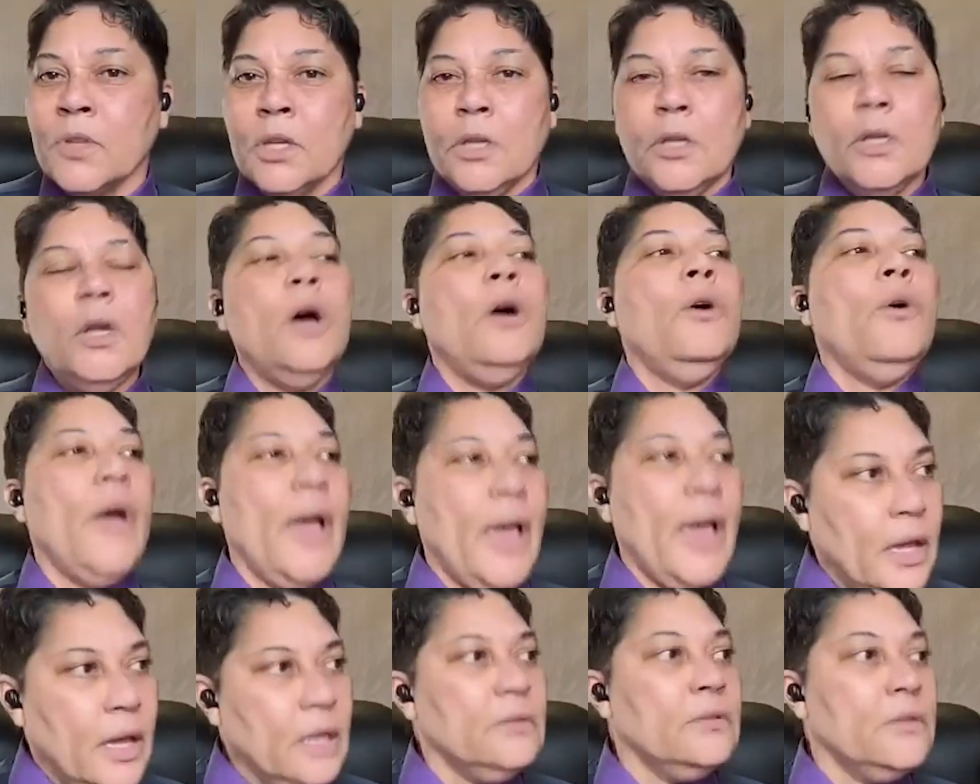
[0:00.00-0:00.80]
you know?
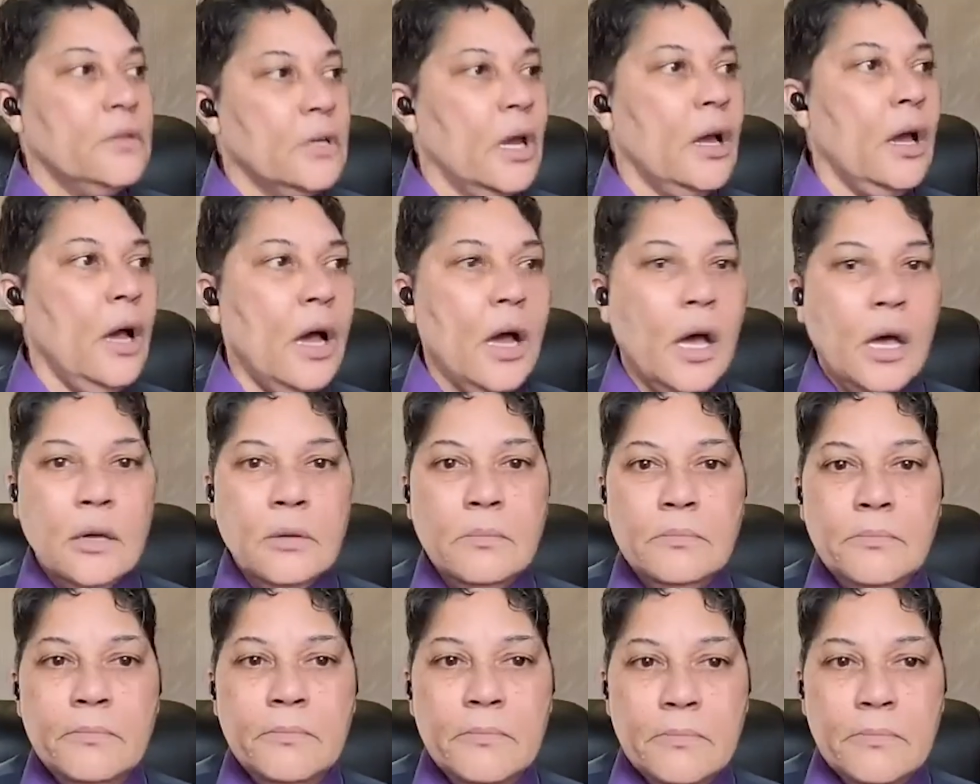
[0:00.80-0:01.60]
Yes.
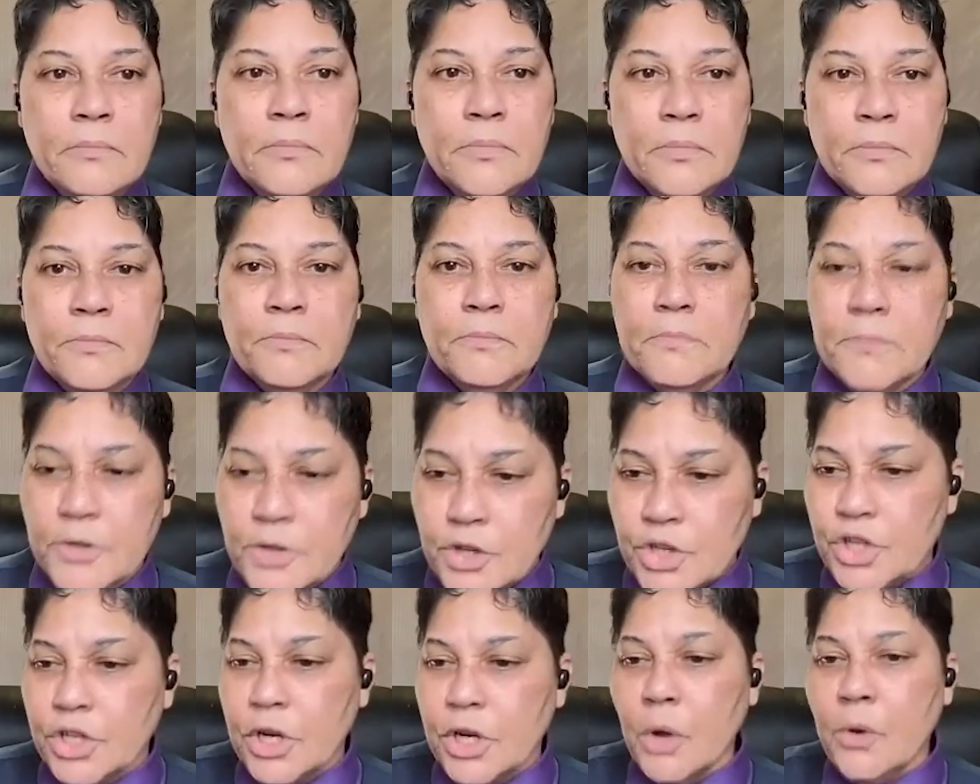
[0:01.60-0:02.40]
And
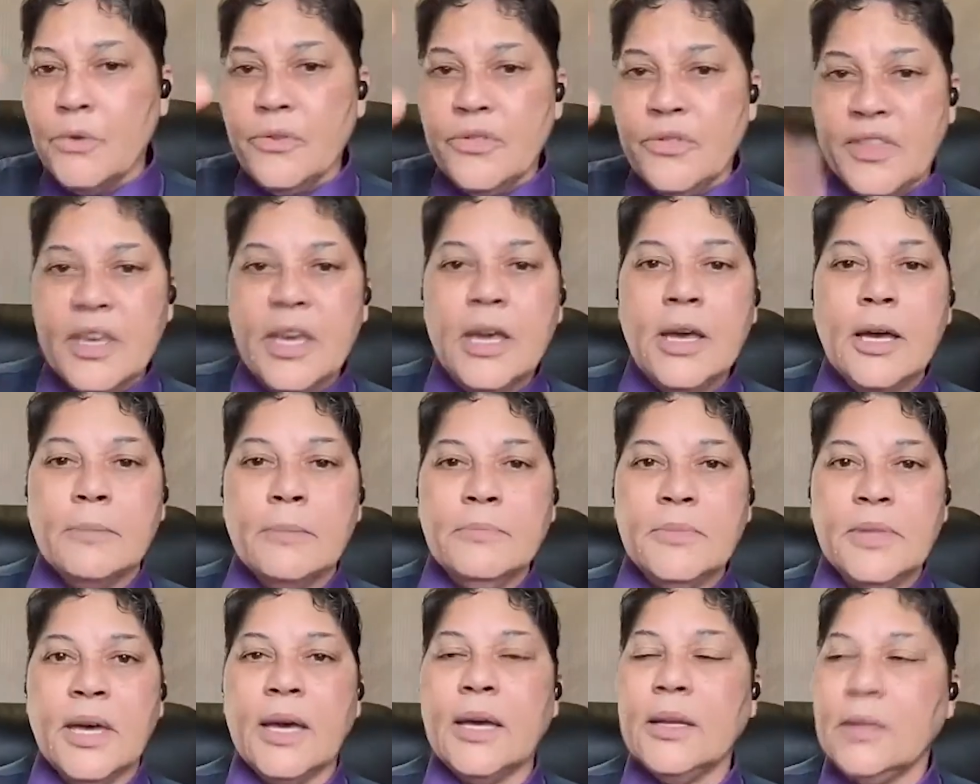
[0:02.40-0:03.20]
show
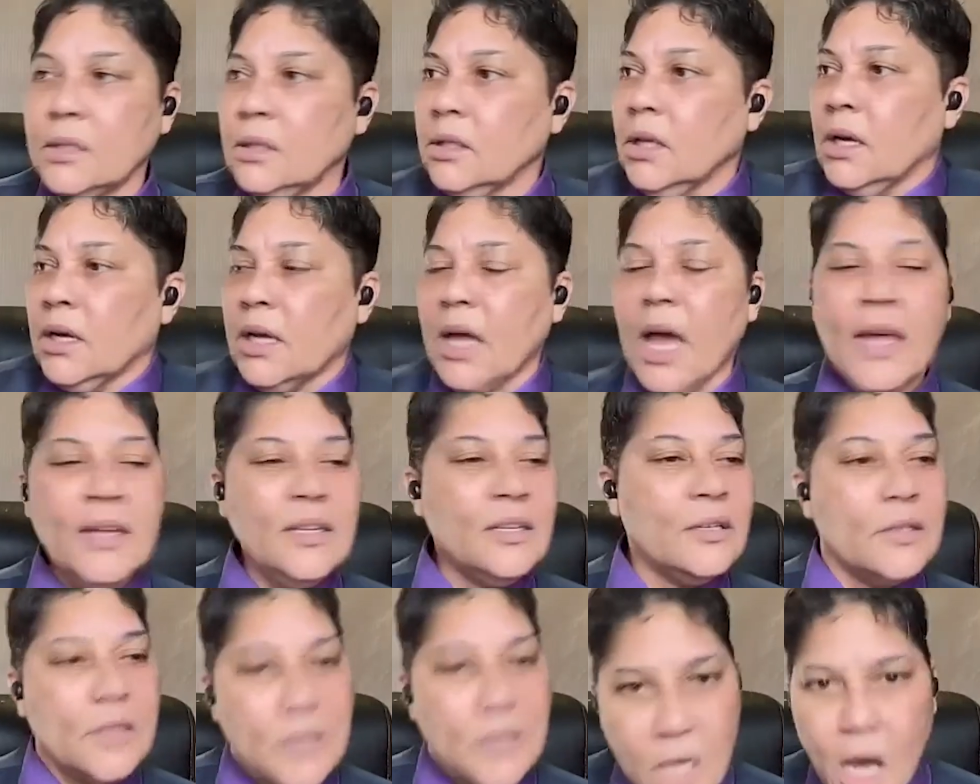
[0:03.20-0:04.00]
them that, look,
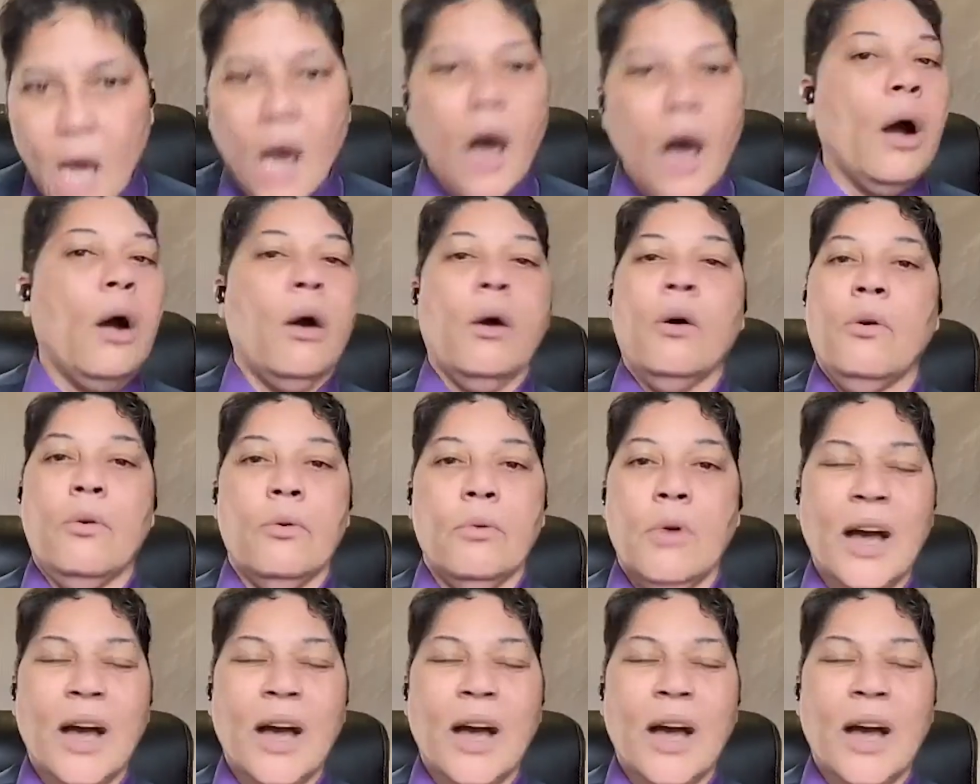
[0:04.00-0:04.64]
I know